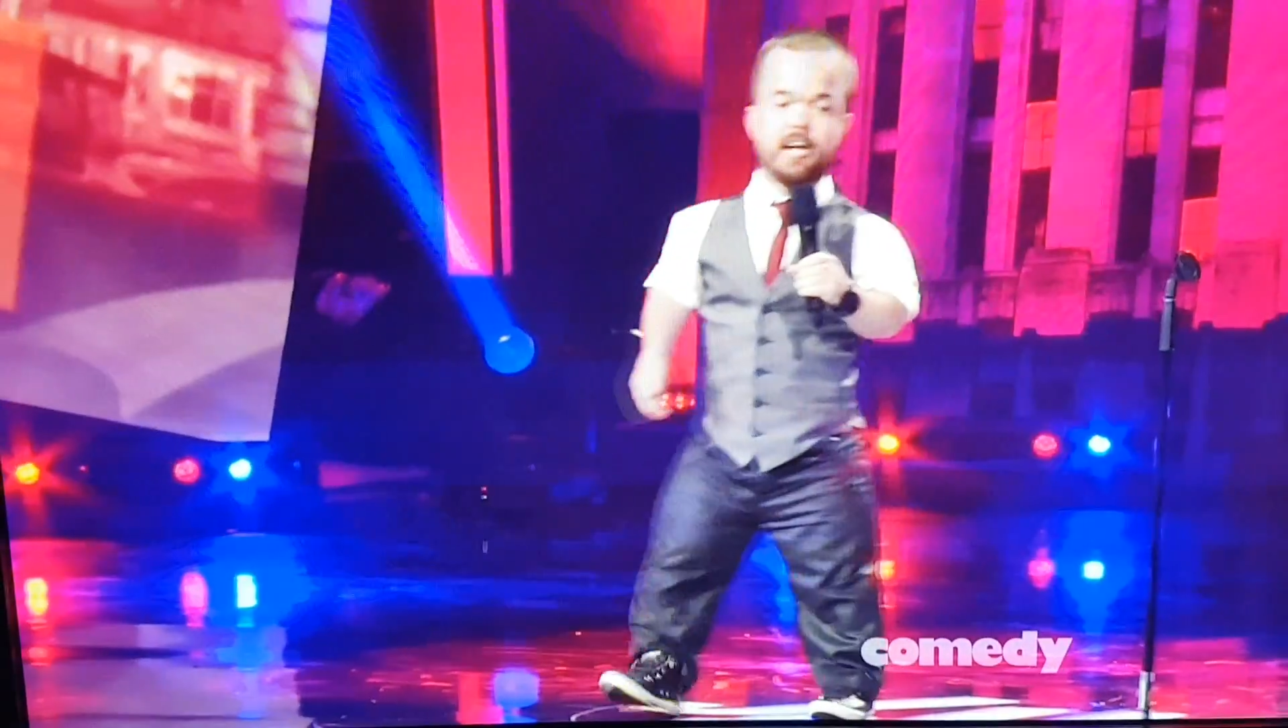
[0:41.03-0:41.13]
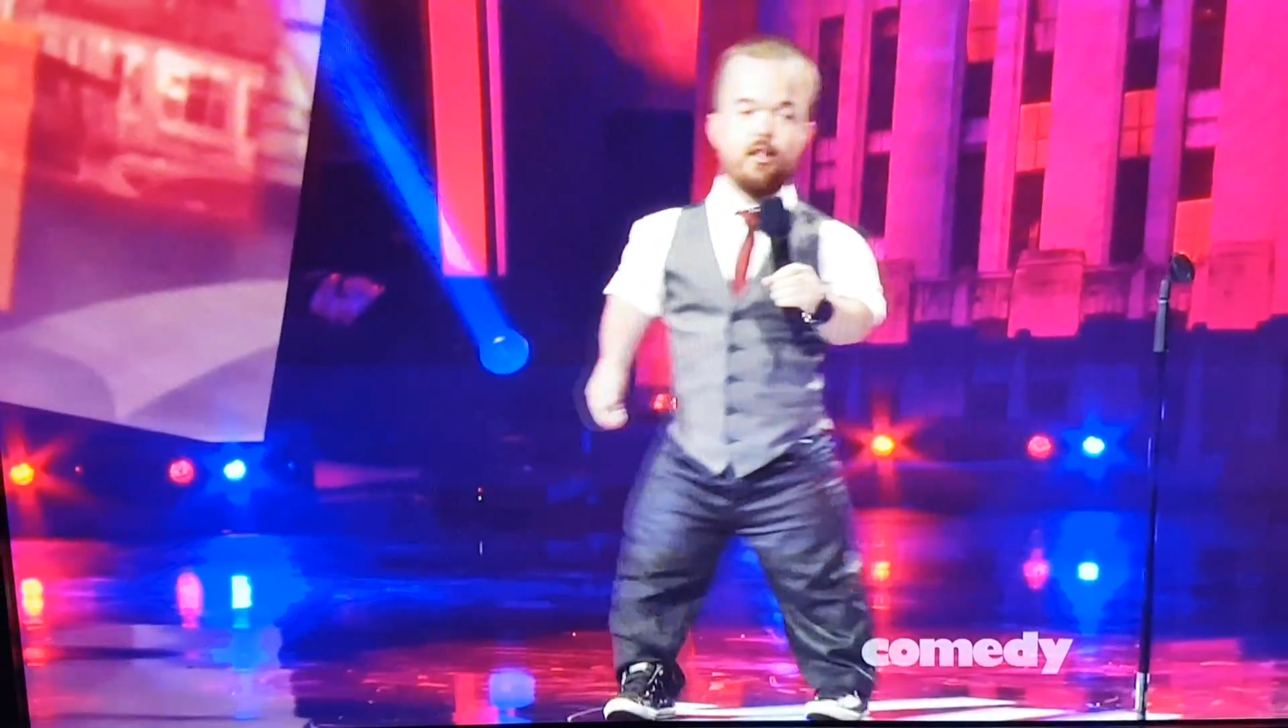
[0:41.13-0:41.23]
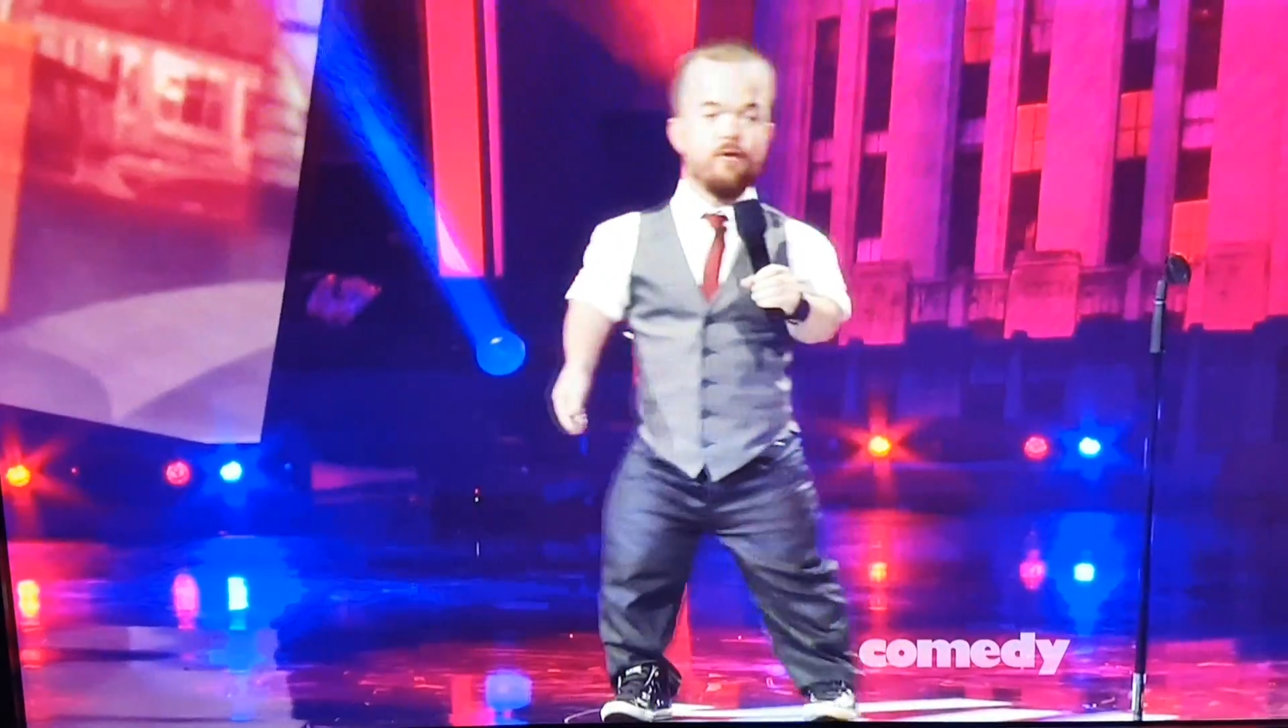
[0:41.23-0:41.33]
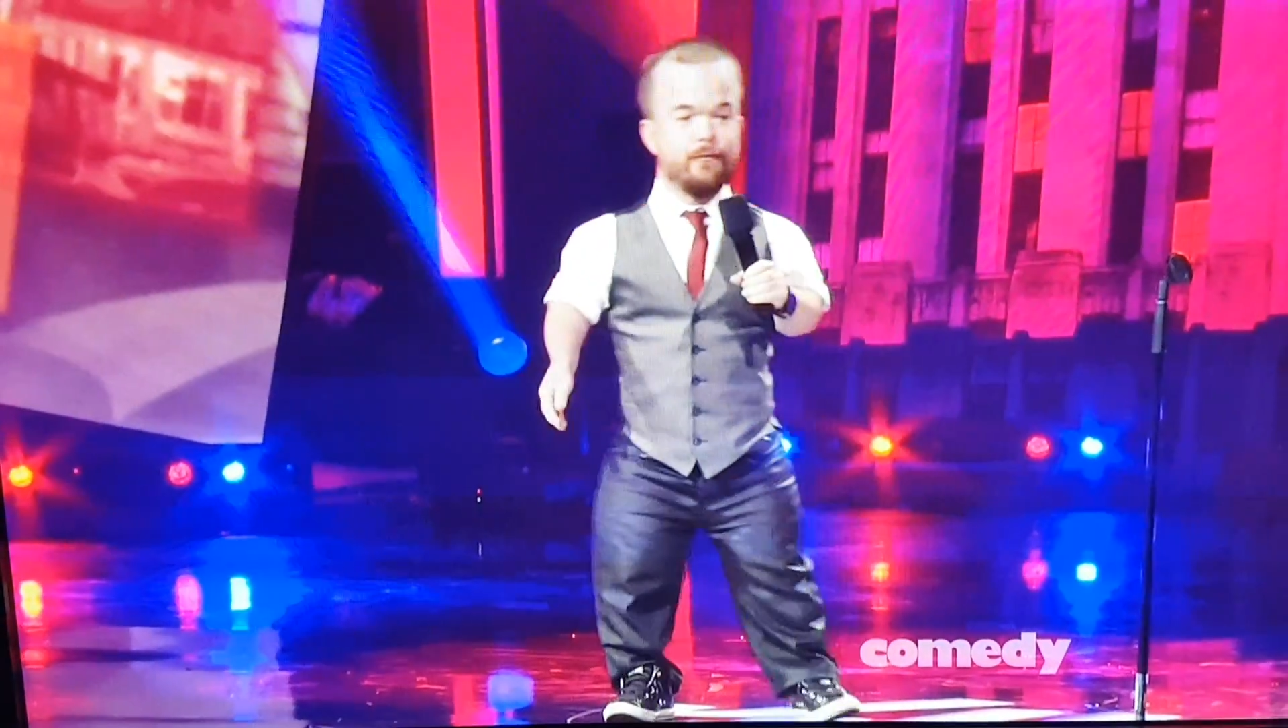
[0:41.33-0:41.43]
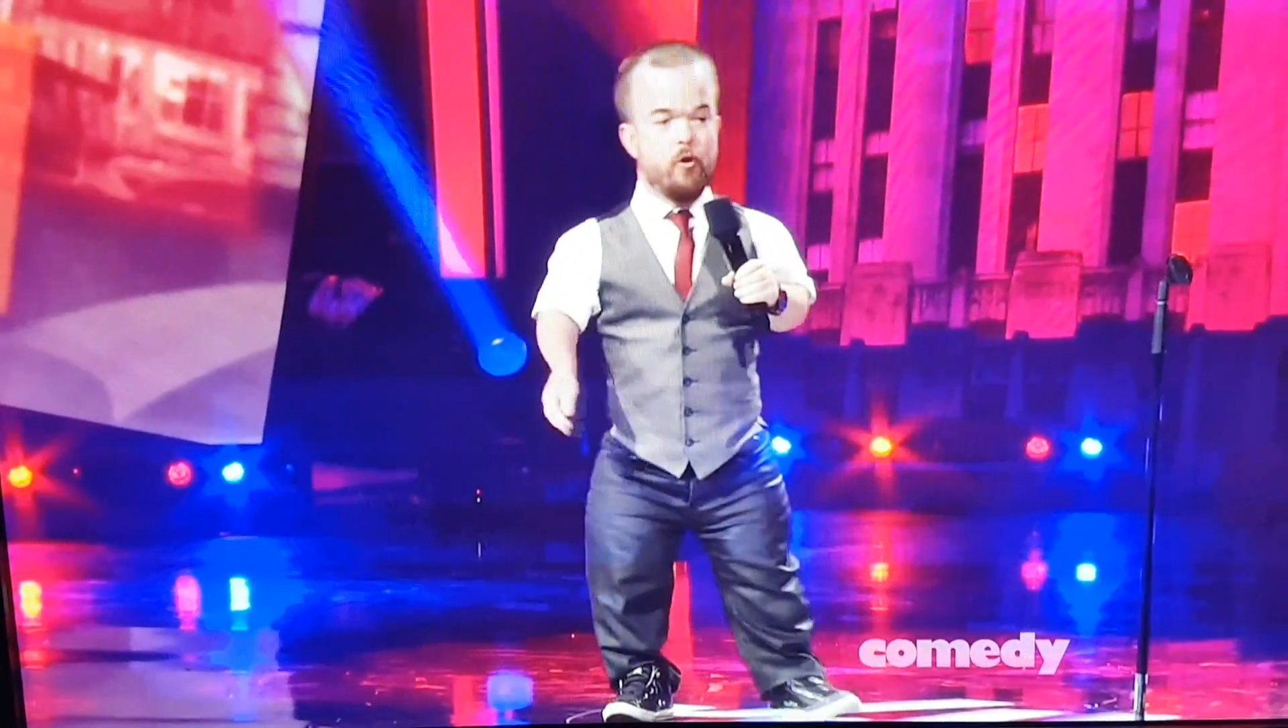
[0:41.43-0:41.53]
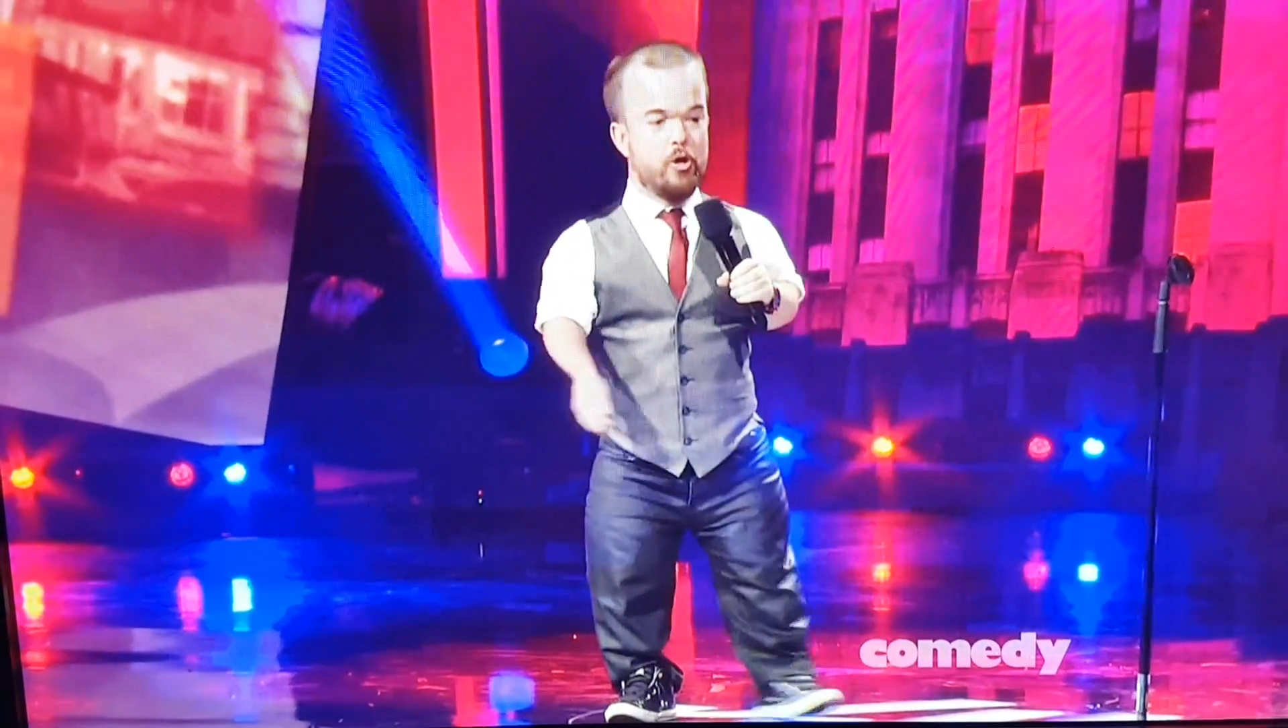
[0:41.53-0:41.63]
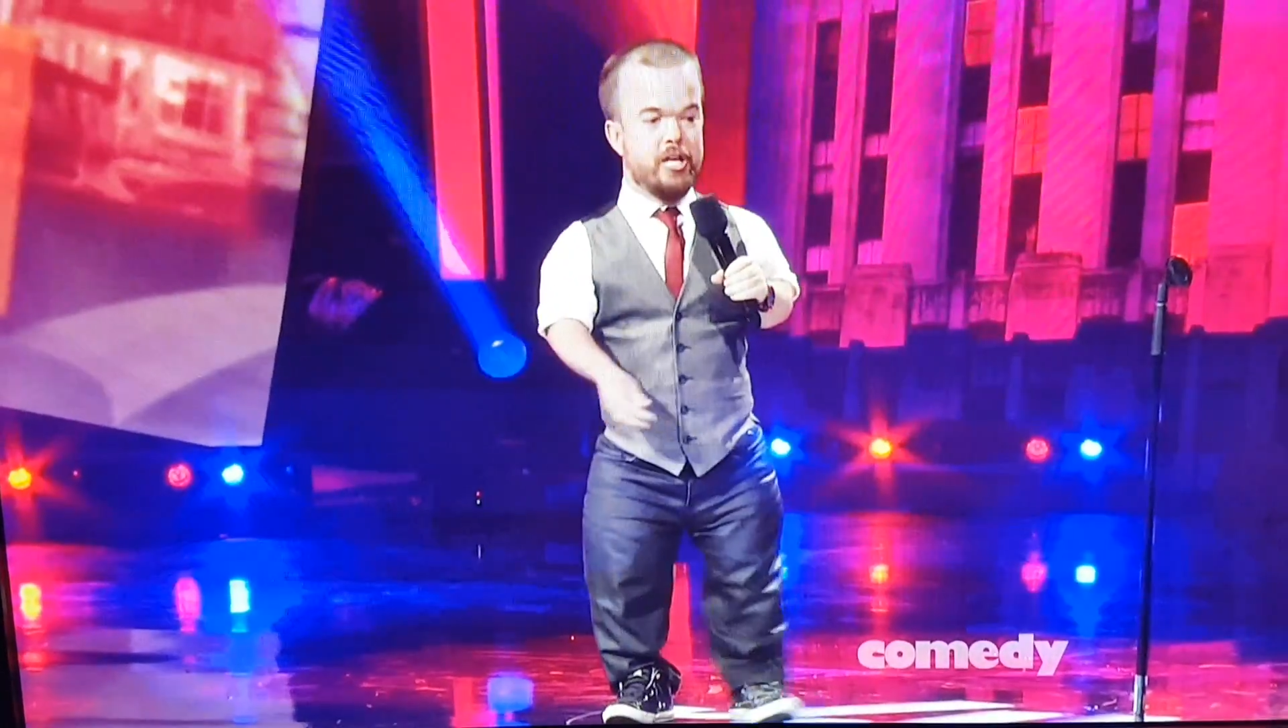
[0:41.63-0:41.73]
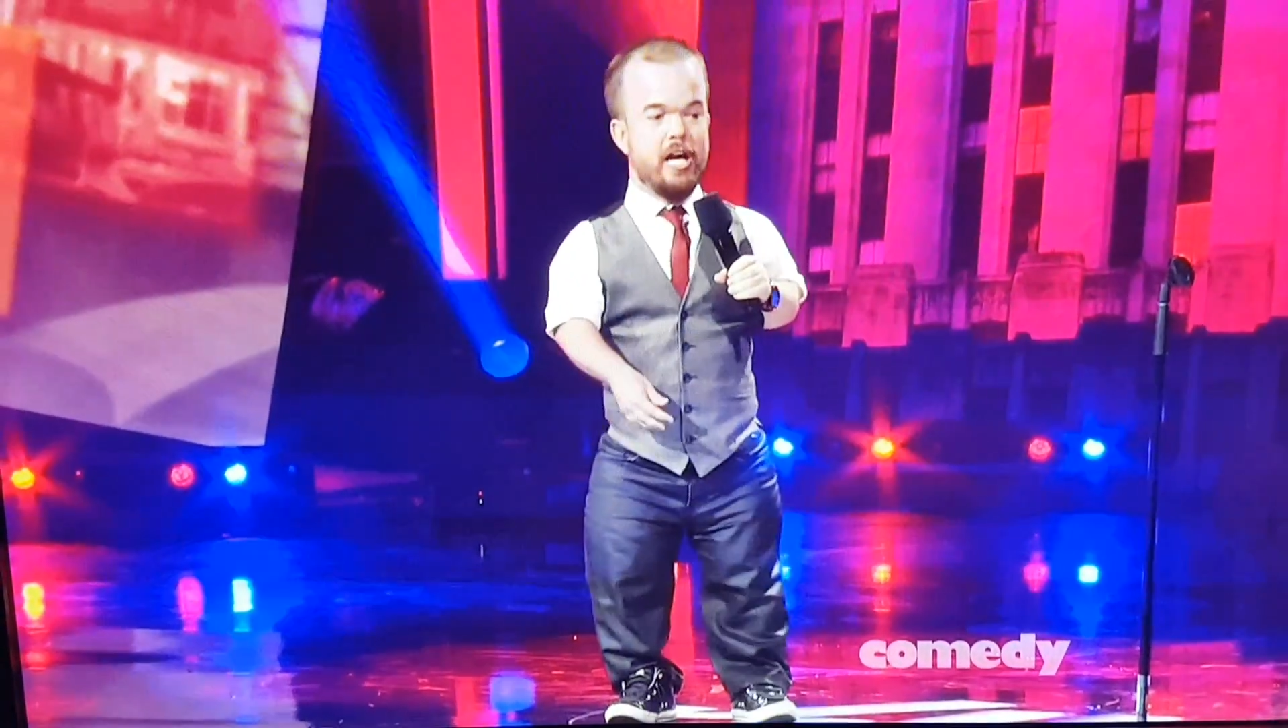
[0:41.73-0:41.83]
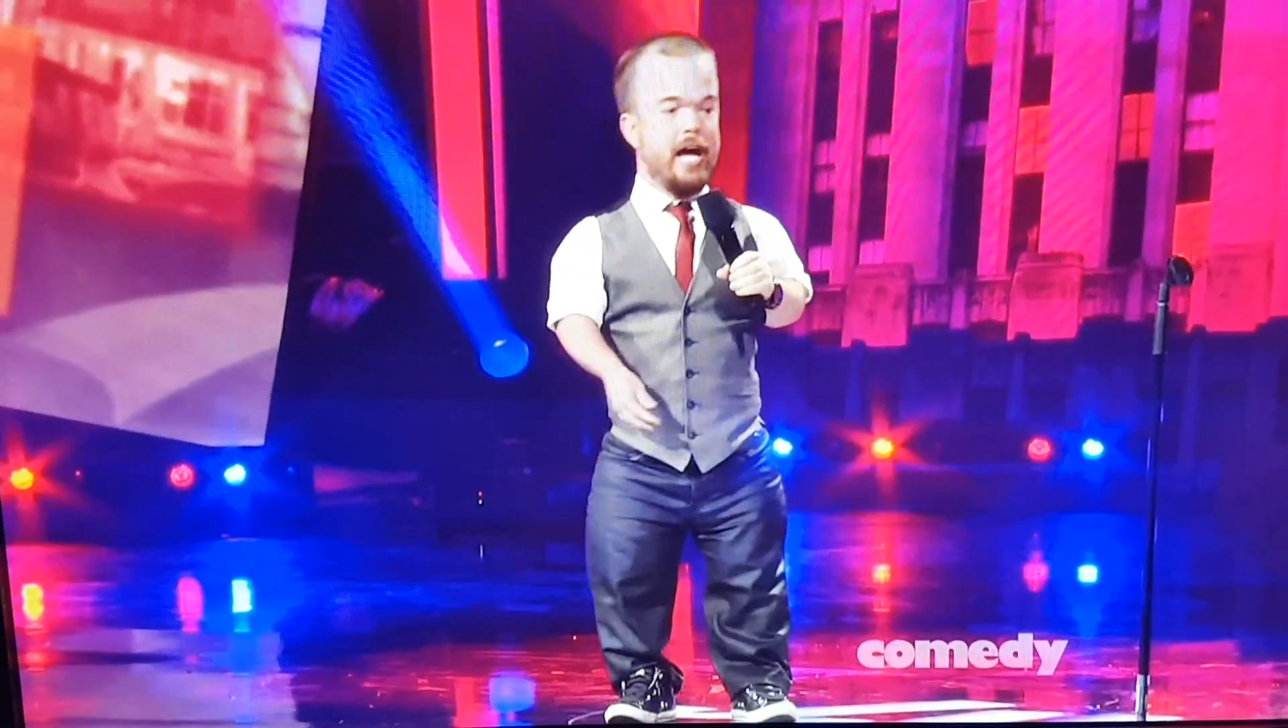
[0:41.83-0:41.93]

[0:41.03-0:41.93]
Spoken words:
California.